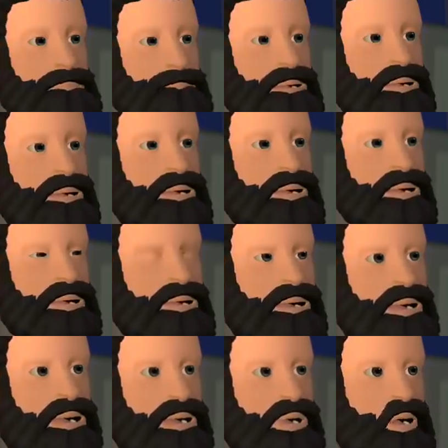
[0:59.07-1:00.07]
mixing his
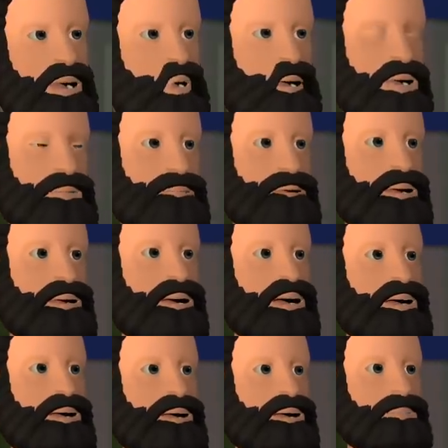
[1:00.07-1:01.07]
religion with
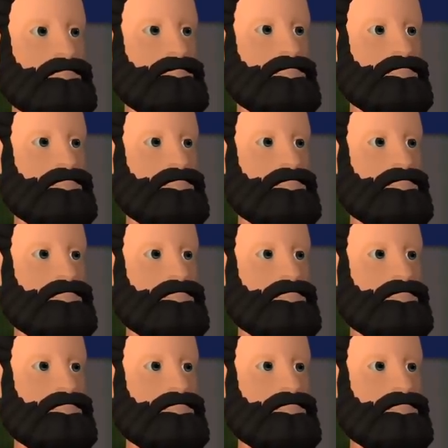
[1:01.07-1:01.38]
paganism.